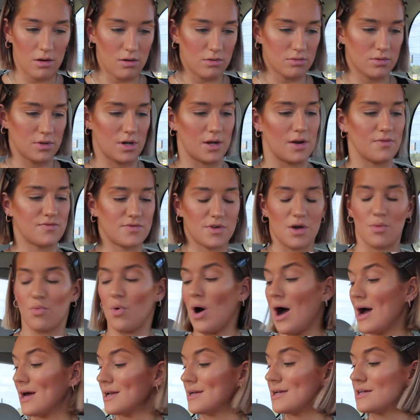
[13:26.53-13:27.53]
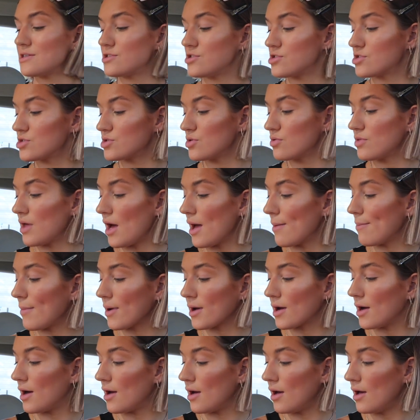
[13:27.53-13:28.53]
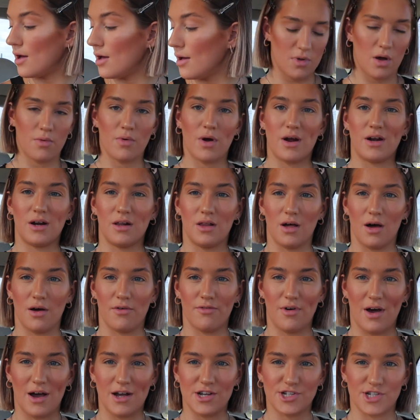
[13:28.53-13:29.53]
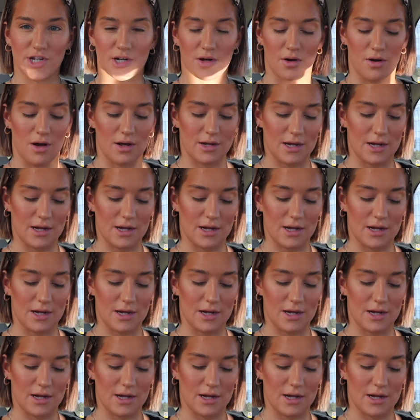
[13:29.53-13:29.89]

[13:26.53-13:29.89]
Oh god, why did I just do that in my car? I'm not wearing a lot of eyeshadow.